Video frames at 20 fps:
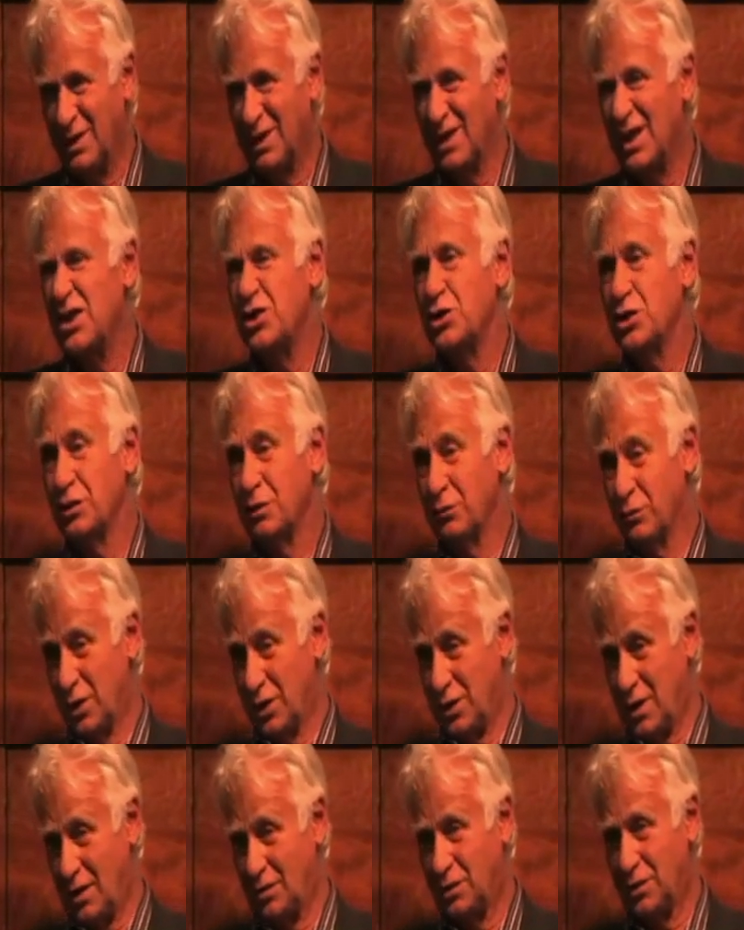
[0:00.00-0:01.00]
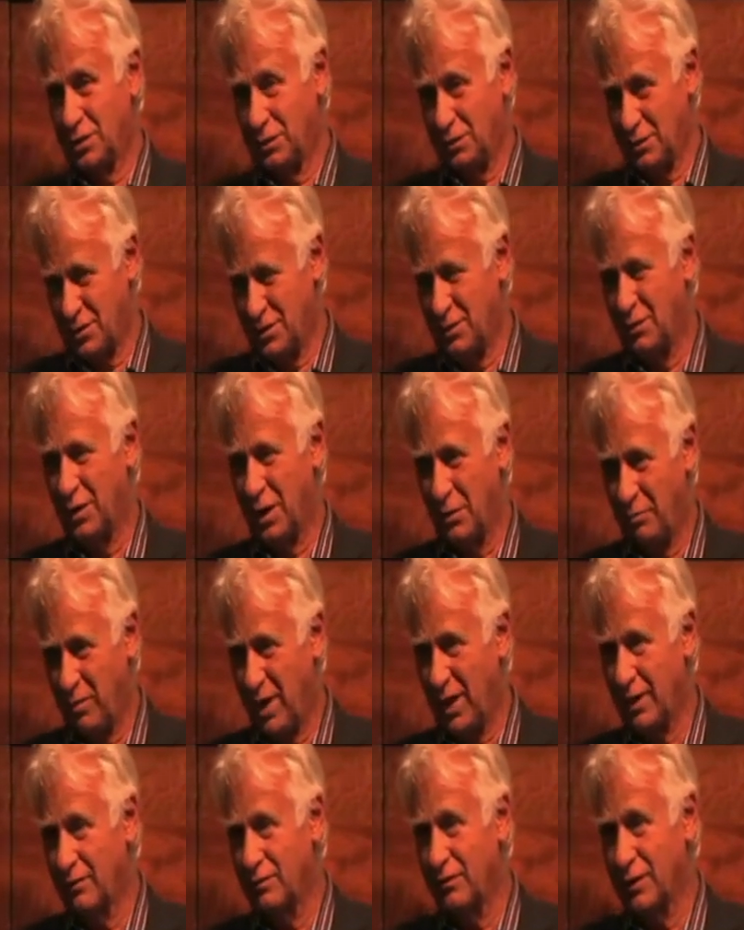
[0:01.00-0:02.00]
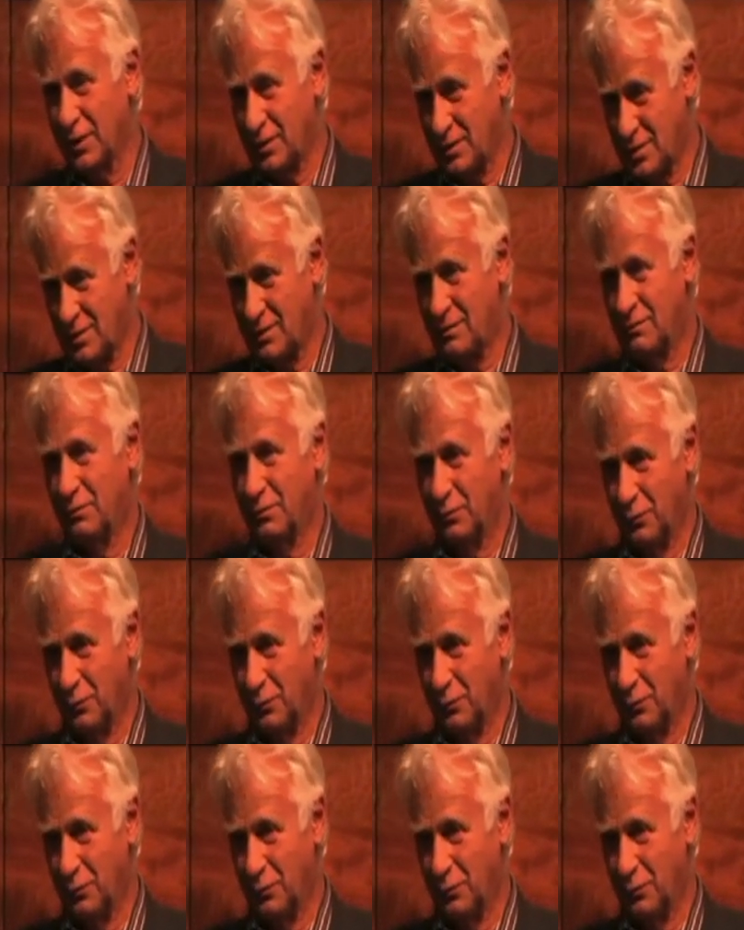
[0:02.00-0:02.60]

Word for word: leaching reduction, you still get benefits